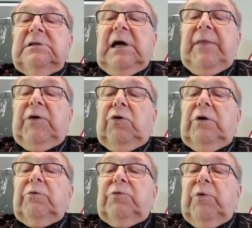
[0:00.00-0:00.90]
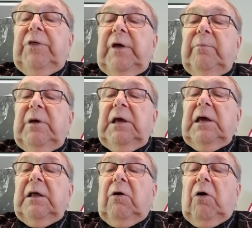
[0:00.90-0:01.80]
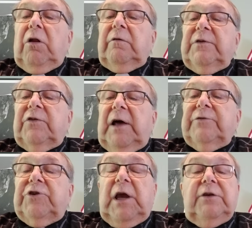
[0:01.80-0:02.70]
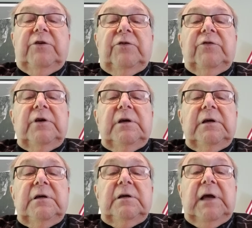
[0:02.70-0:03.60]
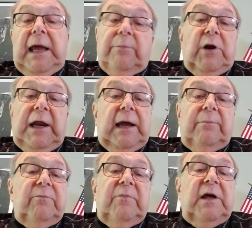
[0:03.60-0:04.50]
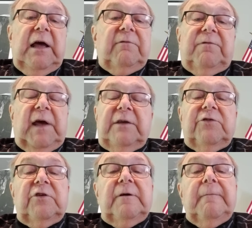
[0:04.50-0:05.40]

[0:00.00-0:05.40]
And the Lord was with him in all of his life changes Abraham had faced.